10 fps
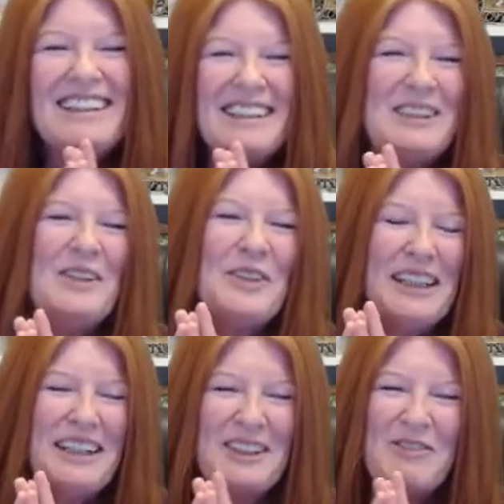it's
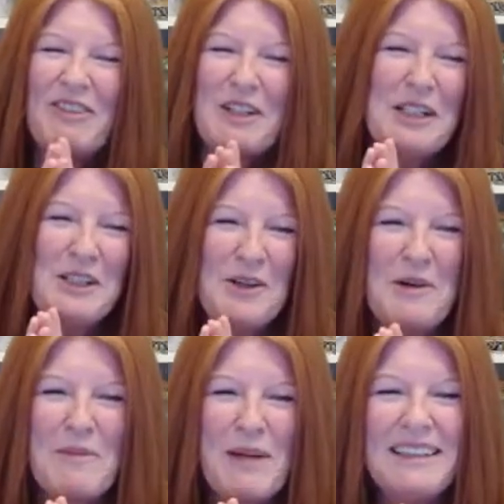only a very
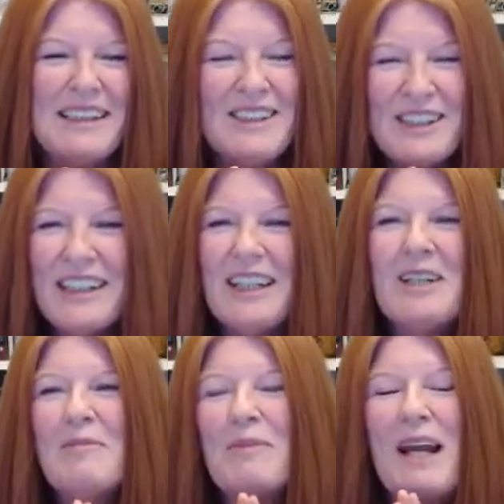short message,
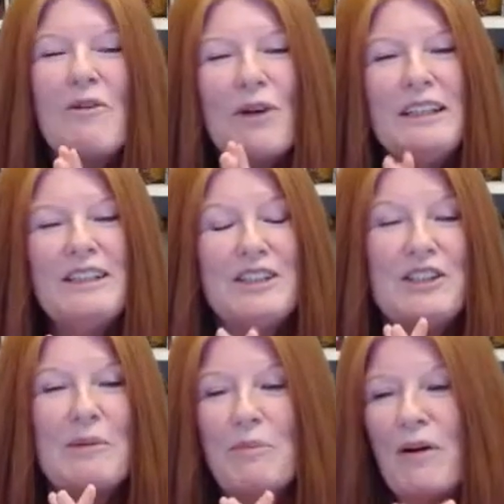but I wanted to
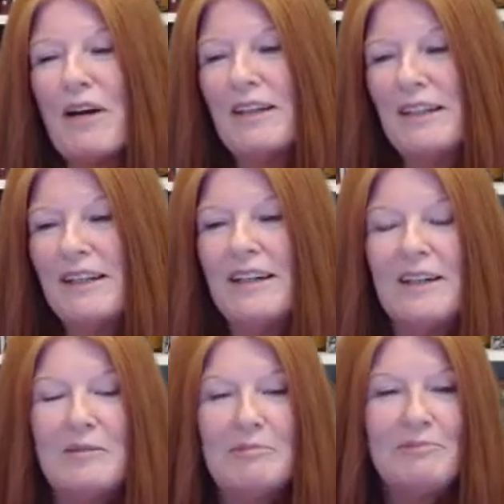jump
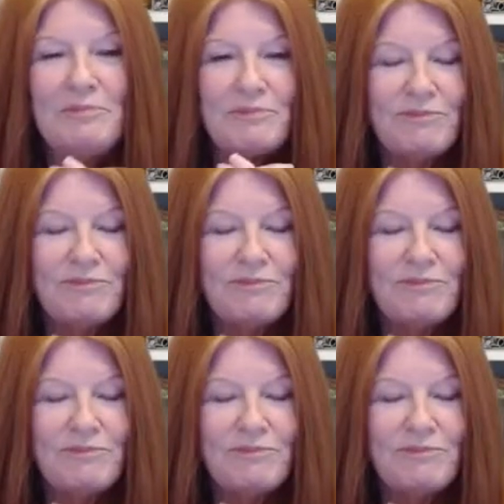on